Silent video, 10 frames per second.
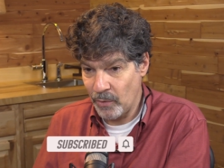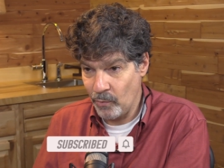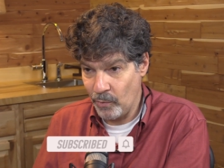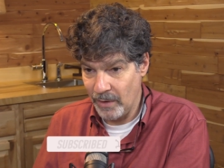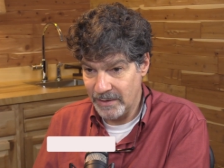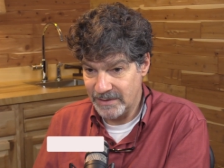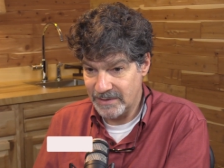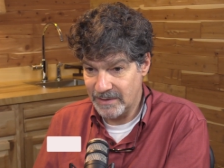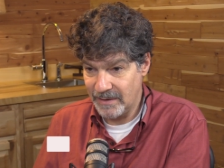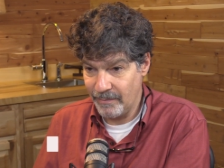
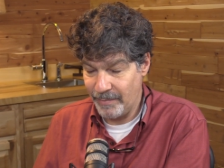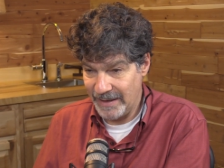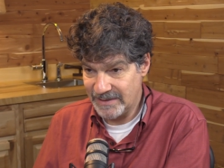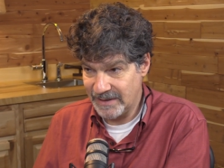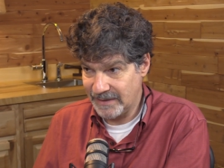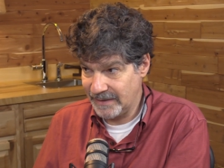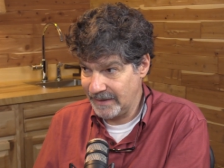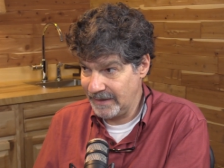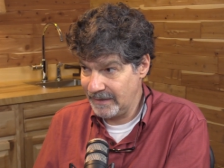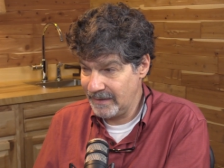was
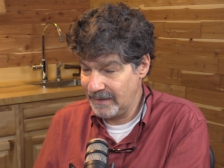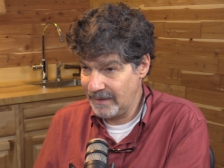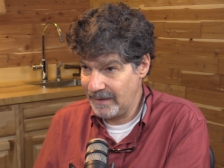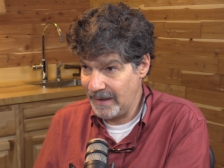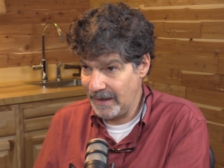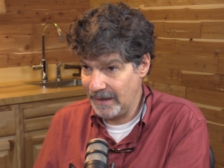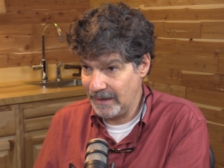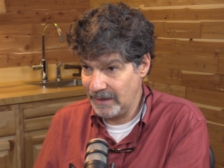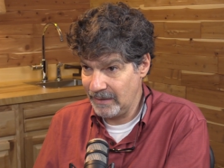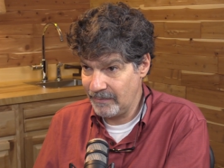basically
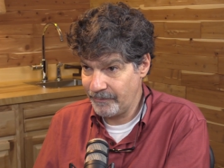a,